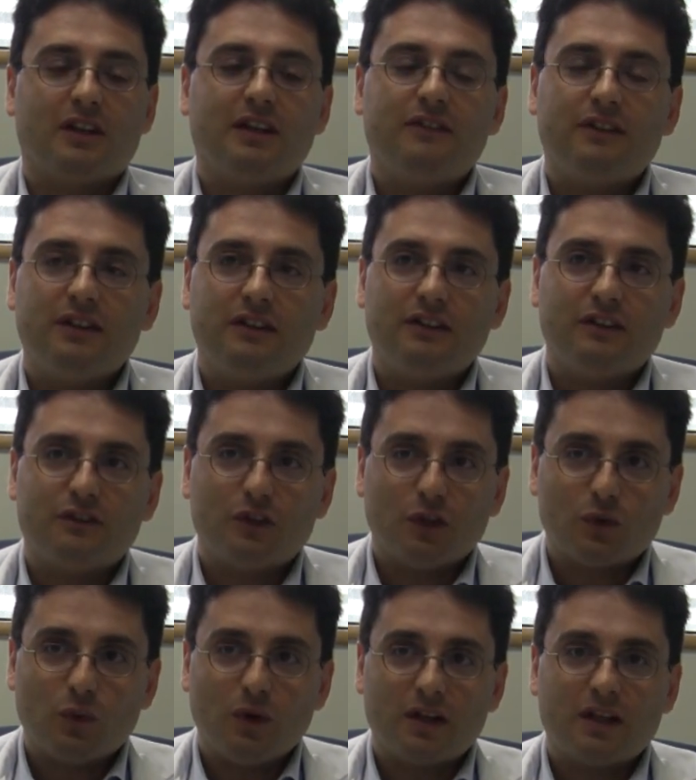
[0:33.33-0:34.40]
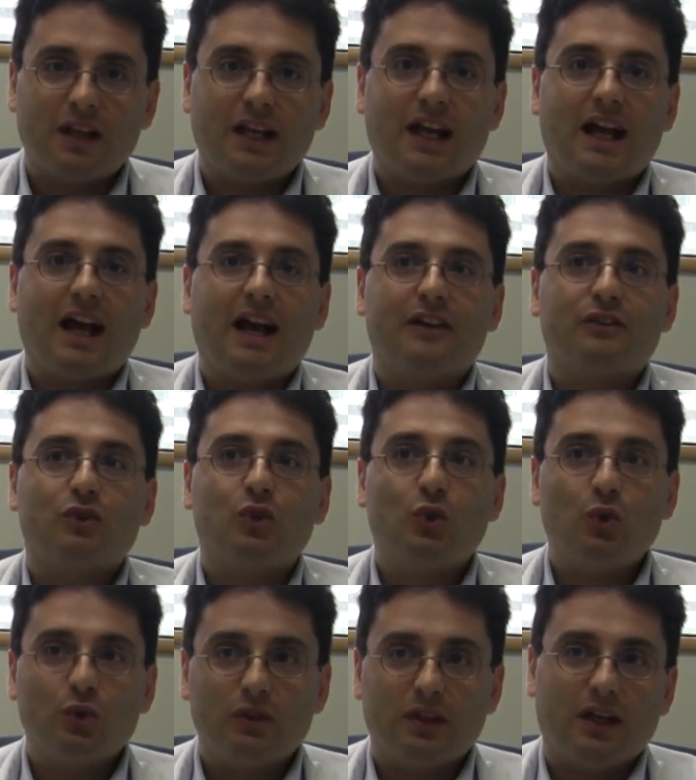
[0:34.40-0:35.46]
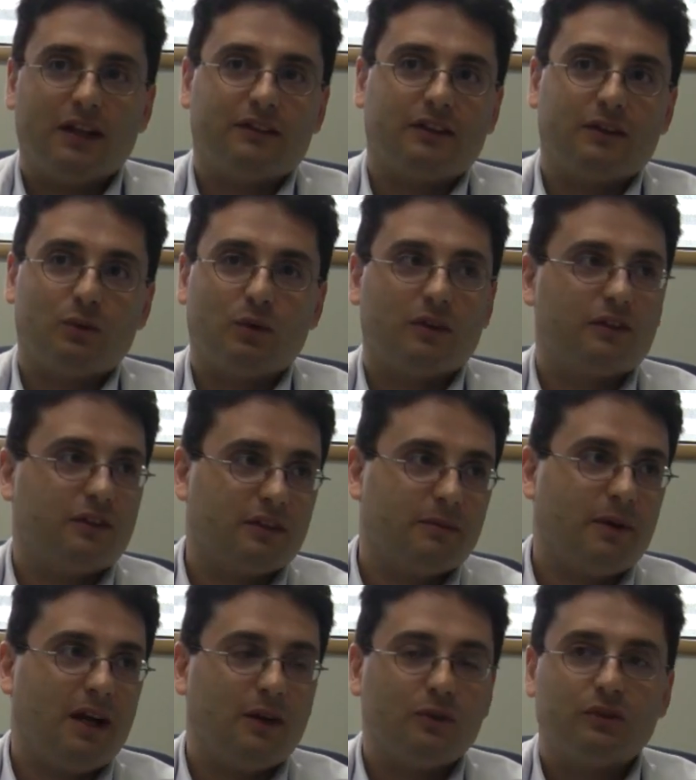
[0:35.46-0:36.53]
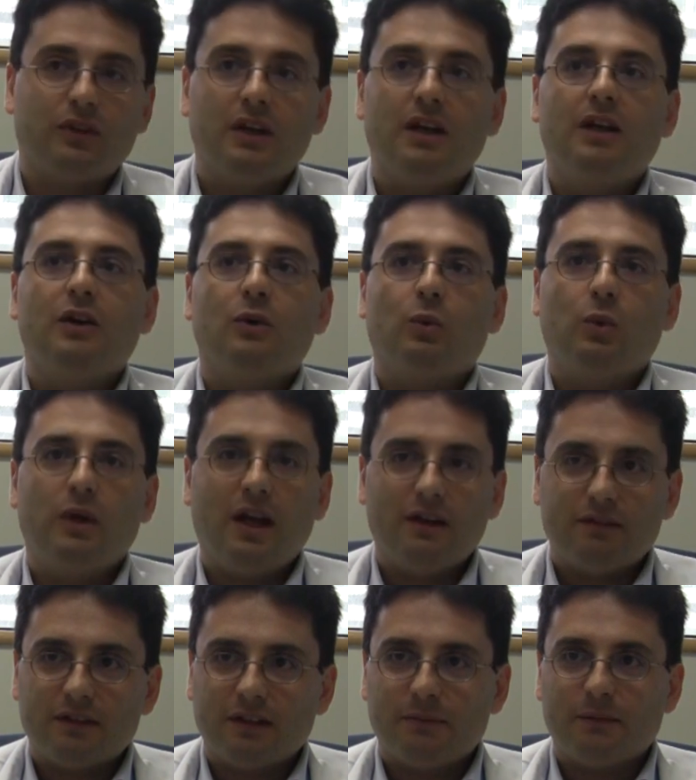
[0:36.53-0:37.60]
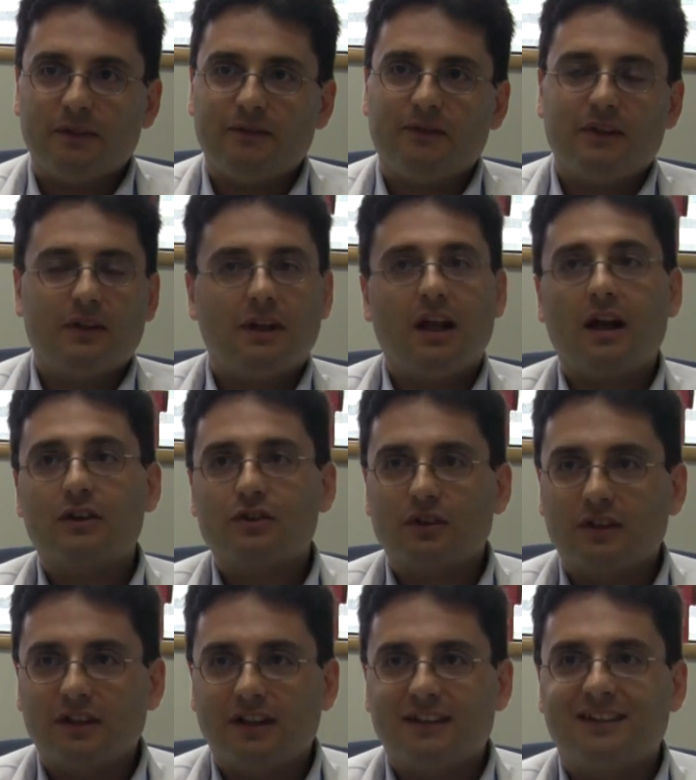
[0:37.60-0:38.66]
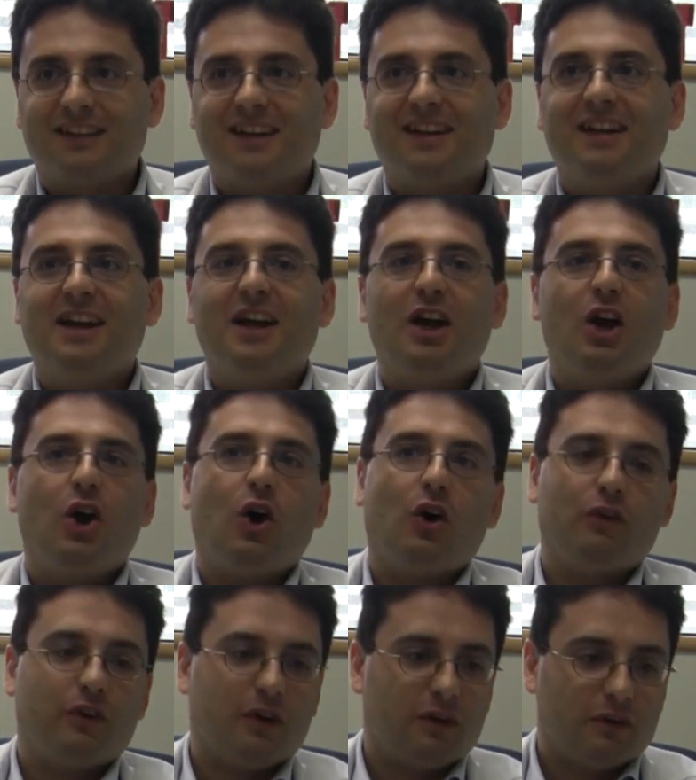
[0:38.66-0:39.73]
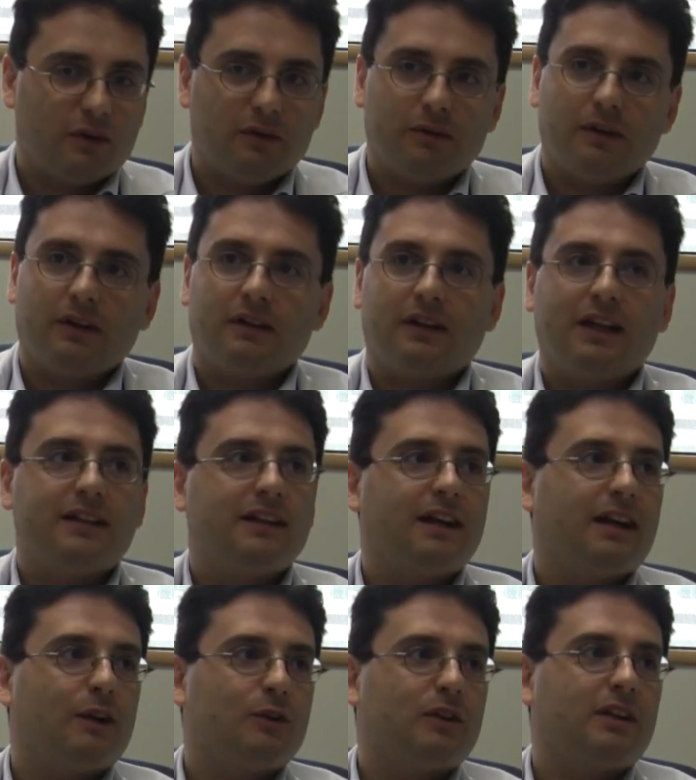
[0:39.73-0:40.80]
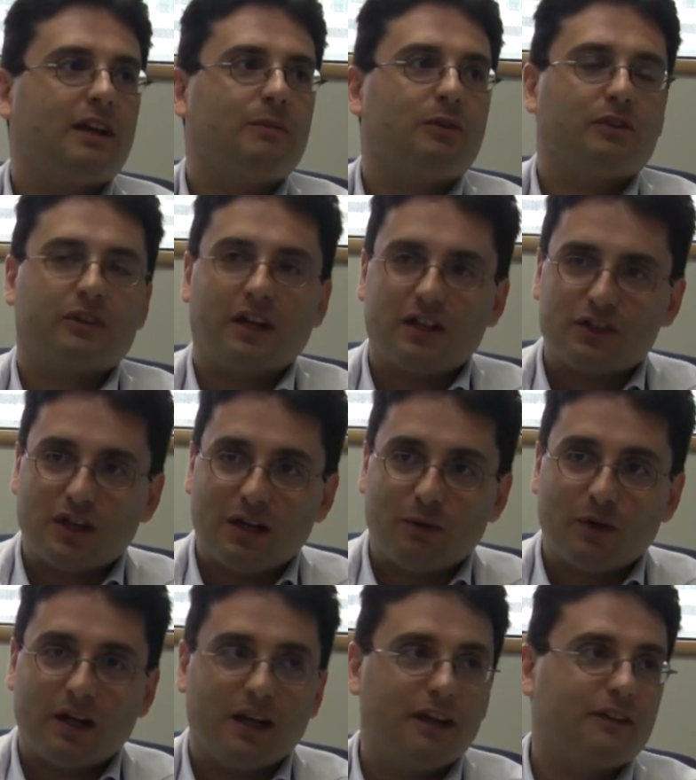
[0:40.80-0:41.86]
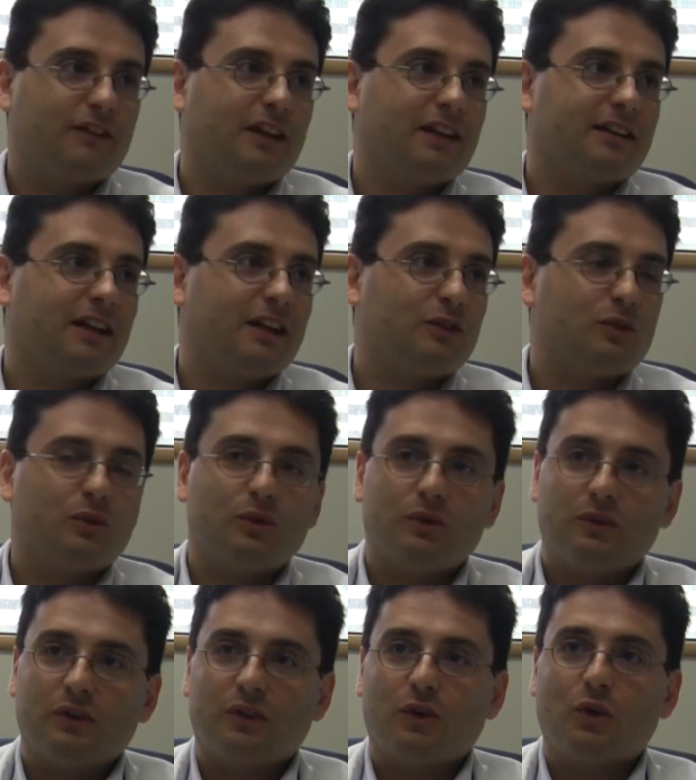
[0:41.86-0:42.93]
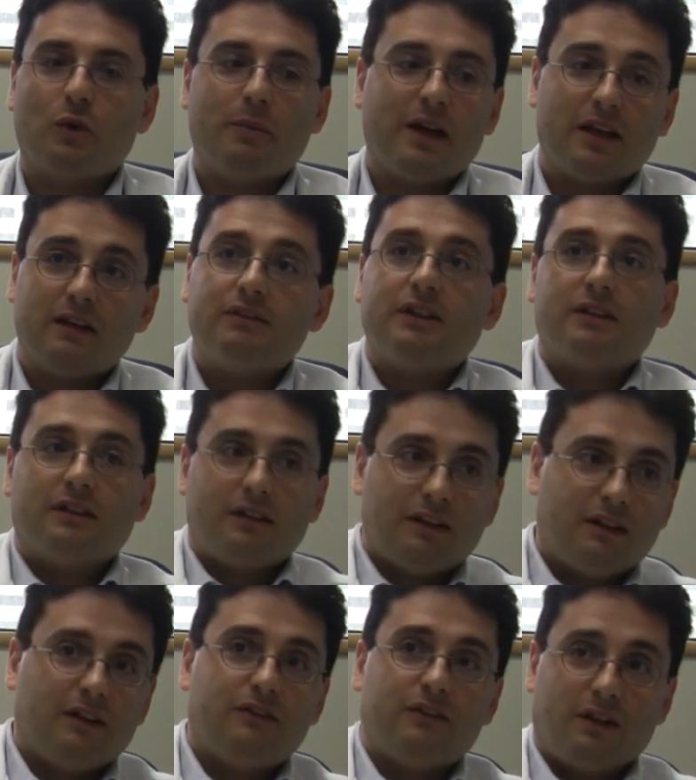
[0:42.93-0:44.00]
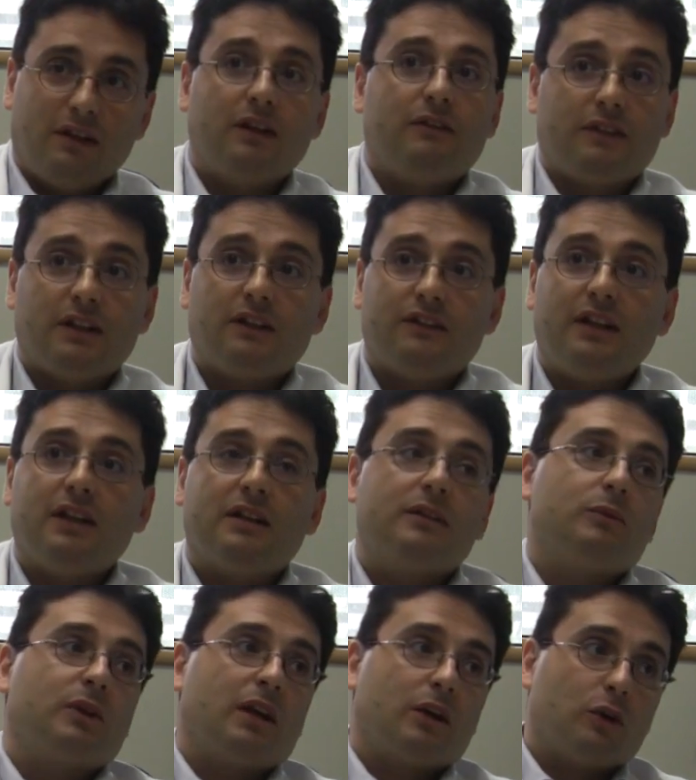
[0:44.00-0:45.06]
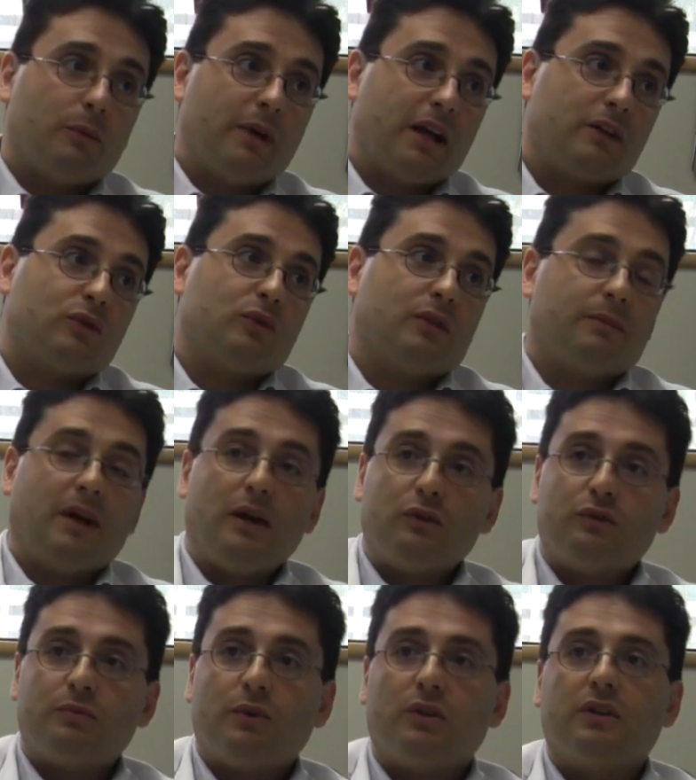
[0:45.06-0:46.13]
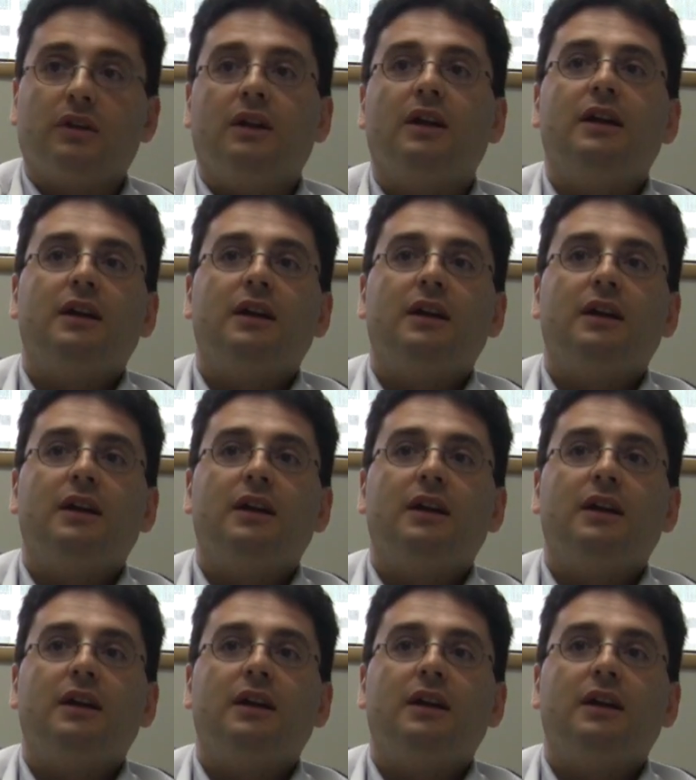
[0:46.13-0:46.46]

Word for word: And if it is not working as good as it works in the mouse, we have the luxury, let's say, of uh, getting around the table, scratching our heads, and trying to go back, even if, if it is needed, we can go back to the mouse model,